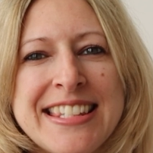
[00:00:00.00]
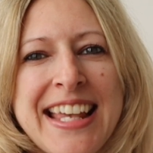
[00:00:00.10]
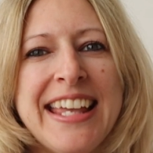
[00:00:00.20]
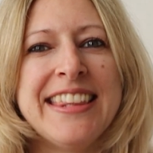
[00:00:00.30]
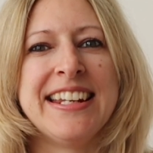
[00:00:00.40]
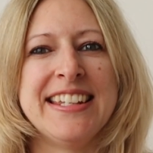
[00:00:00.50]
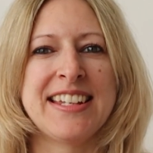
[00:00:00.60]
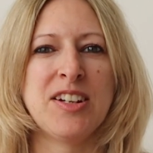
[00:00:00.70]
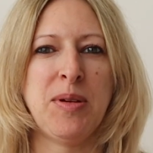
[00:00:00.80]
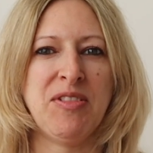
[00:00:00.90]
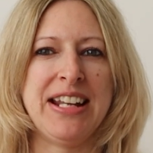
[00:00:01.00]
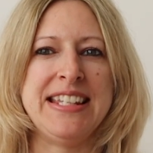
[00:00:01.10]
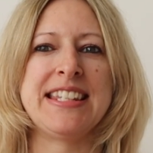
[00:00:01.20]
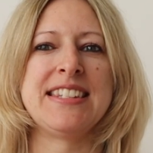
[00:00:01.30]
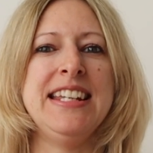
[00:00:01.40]
say that it's going to be
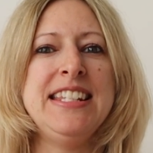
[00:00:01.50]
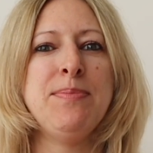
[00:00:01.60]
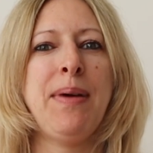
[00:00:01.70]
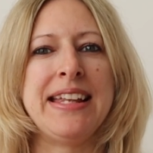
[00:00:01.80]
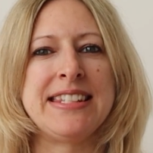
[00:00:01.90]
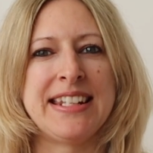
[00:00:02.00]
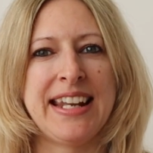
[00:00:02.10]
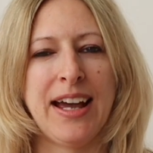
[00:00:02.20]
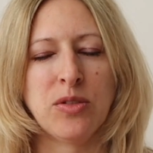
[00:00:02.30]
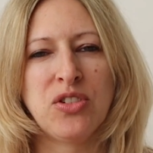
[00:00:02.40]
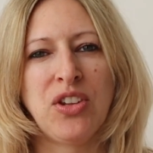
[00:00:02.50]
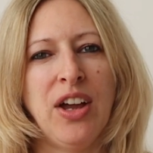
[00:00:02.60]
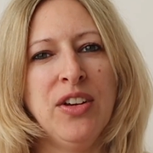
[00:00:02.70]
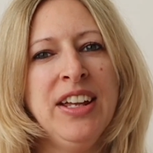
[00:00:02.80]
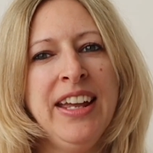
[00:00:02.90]
released as a knitting pattern now.
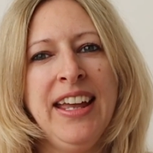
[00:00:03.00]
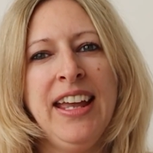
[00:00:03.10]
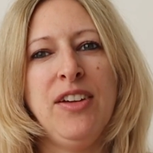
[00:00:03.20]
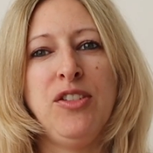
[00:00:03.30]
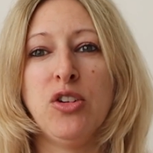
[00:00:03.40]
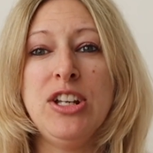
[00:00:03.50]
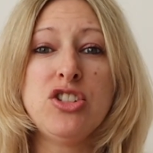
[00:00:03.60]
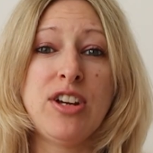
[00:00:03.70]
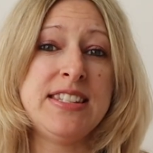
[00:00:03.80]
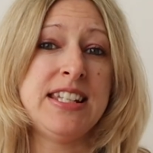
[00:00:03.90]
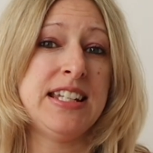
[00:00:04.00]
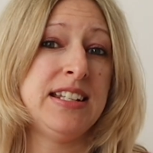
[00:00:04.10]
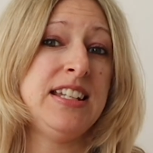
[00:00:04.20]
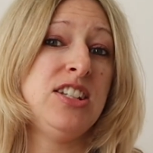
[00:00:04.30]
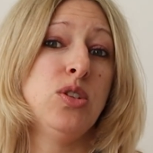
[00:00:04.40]
So if you're interested in
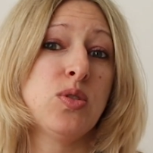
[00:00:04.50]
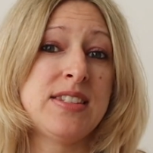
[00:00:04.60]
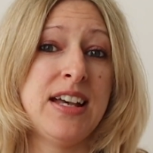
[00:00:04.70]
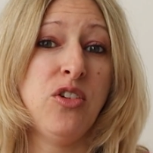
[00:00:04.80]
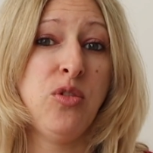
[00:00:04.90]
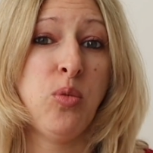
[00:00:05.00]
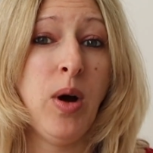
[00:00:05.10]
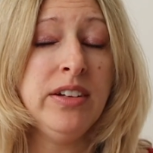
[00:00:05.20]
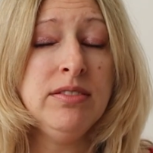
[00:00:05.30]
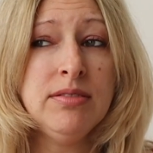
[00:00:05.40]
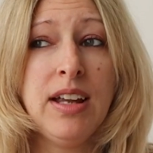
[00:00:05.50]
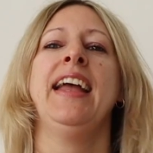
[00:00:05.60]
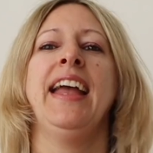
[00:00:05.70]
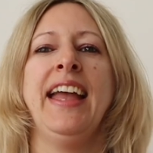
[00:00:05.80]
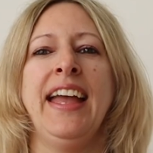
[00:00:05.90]
knitting yourself one,
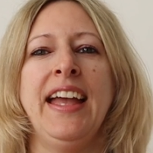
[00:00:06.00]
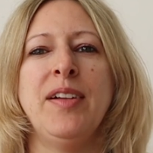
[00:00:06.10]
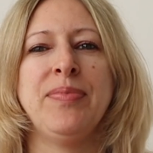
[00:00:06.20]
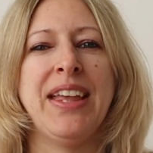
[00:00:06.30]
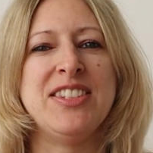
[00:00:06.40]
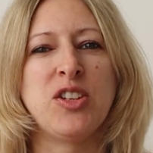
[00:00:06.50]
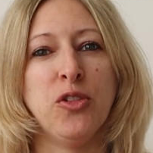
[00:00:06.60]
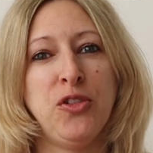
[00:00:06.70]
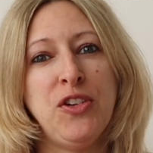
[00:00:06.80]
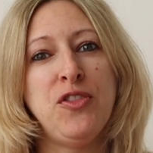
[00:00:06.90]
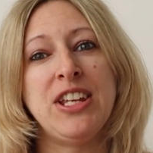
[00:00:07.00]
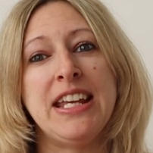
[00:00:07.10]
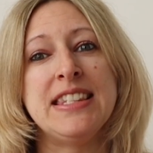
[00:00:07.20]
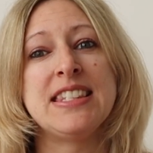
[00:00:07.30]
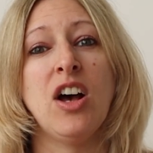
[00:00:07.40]
it's got
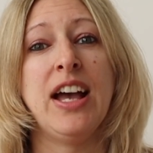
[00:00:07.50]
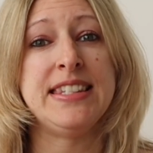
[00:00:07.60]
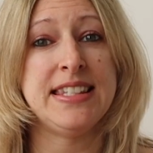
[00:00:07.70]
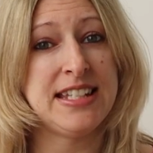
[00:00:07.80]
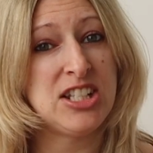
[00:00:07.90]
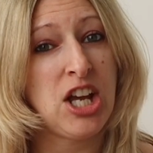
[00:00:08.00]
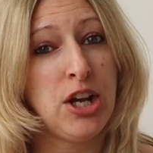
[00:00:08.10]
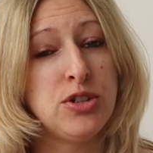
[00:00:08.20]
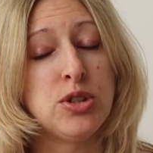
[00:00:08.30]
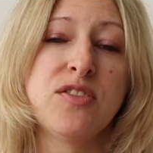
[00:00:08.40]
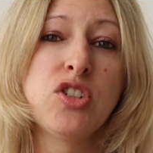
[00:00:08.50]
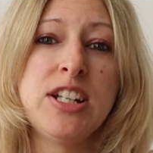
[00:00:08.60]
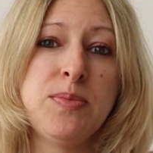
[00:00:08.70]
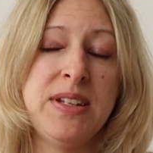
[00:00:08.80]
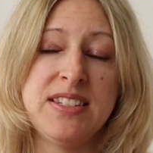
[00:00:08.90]
15 sizes in total. I've
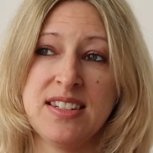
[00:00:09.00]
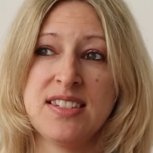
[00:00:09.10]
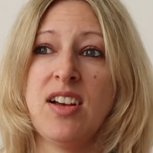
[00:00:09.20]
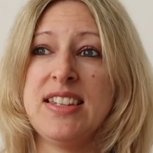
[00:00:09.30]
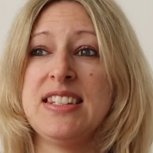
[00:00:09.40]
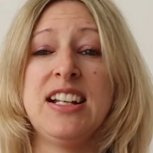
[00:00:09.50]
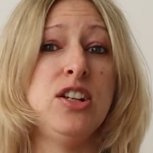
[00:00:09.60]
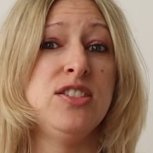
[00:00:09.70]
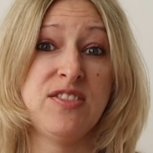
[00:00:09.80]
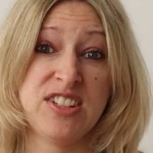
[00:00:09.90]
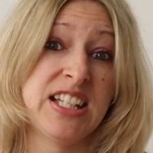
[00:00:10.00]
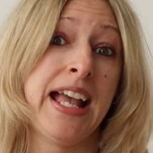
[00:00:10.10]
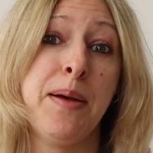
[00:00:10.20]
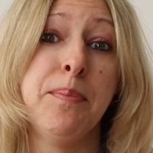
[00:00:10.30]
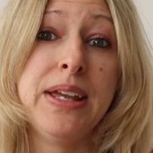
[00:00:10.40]
tried to be as size inclusive as I
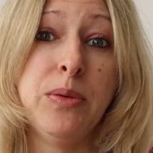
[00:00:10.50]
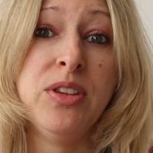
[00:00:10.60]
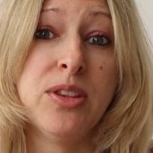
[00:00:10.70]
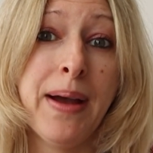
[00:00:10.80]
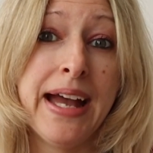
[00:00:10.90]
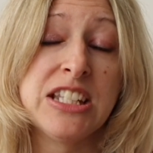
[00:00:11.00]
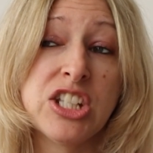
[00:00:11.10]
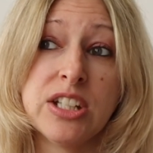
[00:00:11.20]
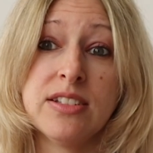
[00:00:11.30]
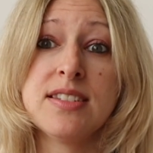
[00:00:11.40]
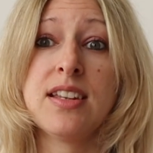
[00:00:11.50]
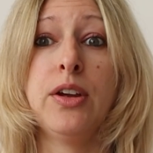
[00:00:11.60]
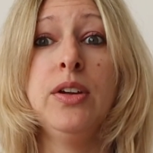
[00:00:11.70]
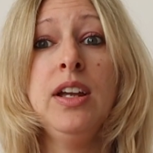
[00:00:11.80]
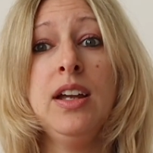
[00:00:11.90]
can be with the pattern,
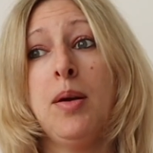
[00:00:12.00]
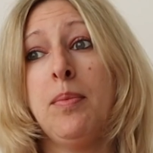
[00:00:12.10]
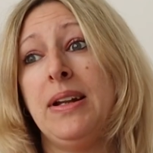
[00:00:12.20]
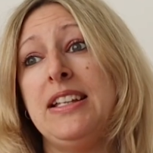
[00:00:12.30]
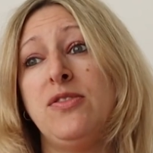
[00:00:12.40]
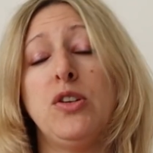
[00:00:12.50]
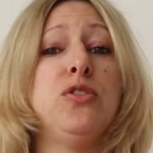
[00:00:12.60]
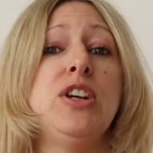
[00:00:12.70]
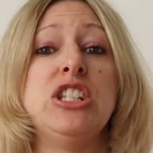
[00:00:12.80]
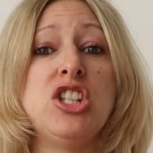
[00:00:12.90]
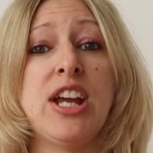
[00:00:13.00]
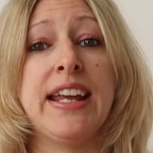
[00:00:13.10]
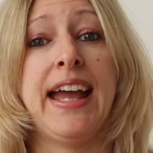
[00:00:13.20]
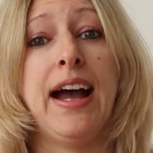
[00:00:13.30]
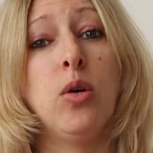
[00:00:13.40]
so please feel free to
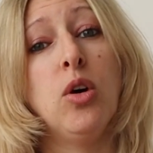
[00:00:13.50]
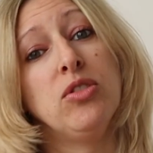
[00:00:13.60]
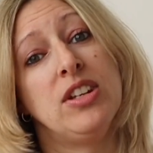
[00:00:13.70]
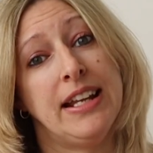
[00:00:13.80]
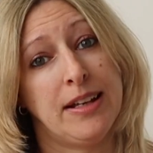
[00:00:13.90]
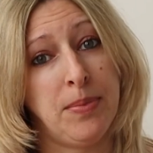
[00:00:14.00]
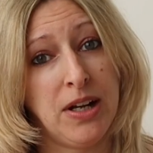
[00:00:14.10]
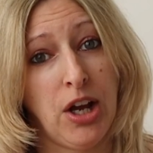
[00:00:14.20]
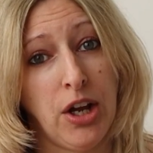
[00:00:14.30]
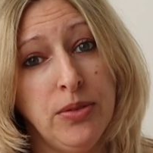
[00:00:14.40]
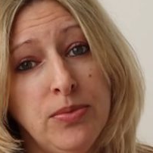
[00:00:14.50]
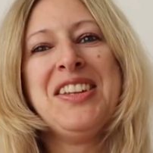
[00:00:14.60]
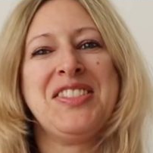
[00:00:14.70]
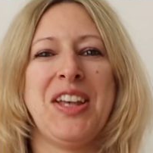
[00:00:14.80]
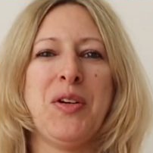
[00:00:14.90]
check it out on the link below.
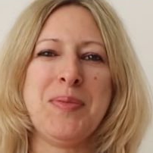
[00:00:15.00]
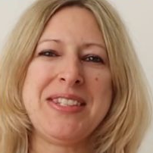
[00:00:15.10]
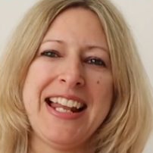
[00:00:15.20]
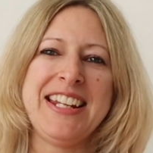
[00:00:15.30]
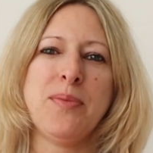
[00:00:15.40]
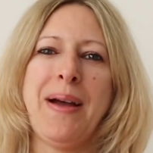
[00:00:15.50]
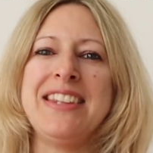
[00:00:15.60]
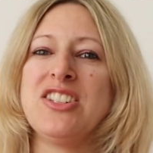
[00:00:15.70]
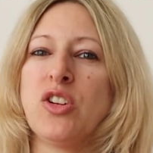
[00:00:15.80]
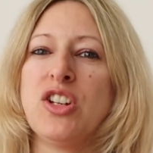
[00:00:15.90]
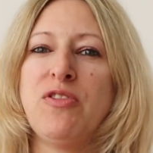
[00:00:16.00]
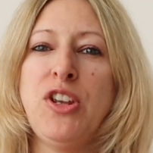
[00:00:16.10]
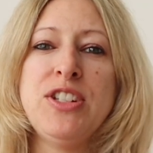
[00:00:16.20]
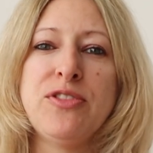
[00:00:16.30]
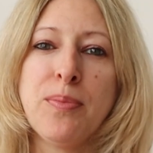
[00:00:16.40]
So I'm selling the pattern on a
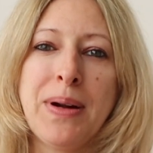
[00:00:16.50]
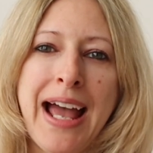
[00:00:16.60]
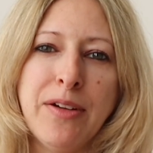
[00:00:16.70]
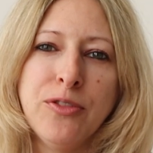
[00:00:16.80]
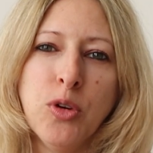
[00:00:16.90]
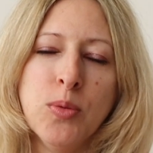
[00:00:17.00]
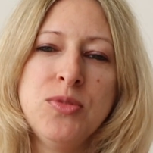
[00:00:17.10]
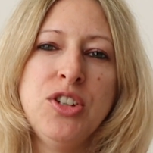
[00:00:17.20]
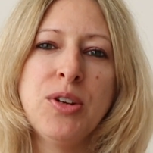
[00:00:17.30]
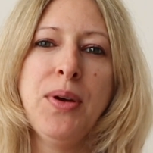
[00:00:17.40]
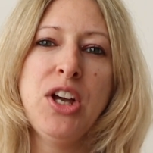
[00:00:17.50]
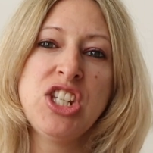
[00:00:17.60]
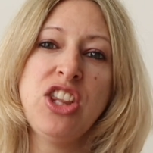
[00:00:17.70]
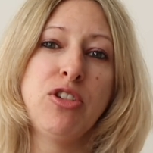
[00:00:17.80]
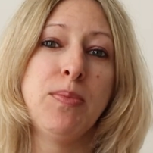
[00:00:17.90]
few different platforms. You can
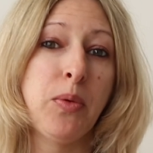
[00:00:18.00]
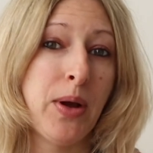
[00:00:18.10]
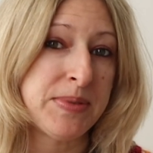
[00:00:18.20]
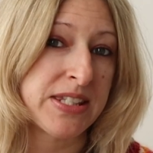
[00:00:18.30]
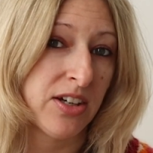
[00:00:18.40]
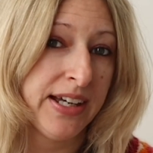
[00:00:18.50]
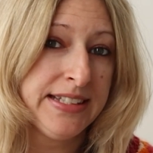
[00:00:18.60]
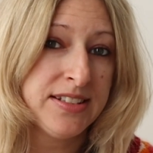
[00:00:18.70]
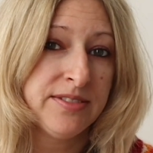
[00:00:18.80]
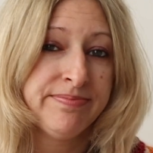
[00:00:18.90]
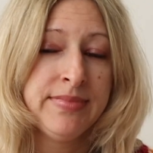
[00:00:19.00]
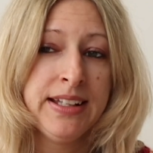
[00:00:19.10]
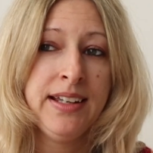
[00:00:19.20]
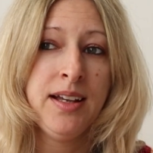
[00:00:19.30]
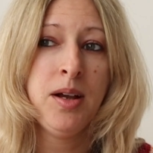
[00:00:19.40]
purchase it through my website,
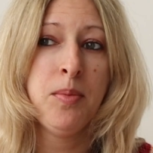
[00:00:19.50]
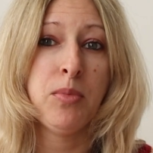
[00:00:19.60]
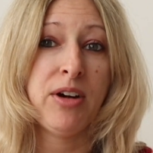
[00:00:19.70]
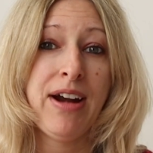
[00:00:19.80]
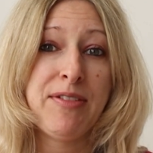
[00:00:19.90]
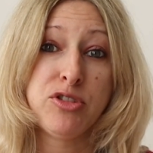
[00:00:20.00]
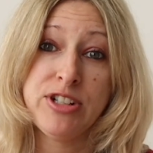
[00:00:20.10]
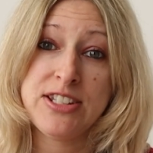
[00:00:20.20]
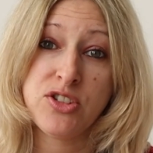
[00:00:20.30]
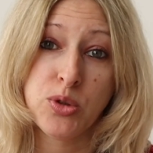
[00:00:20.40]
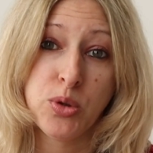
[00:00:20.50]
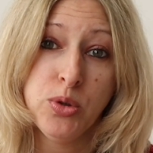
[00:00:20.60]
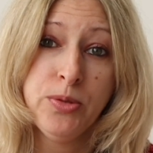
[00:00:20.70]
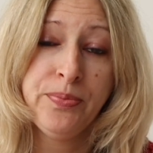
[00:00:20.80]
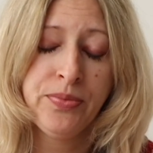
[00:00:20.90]
my Ravelry
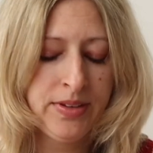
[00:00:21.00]
store,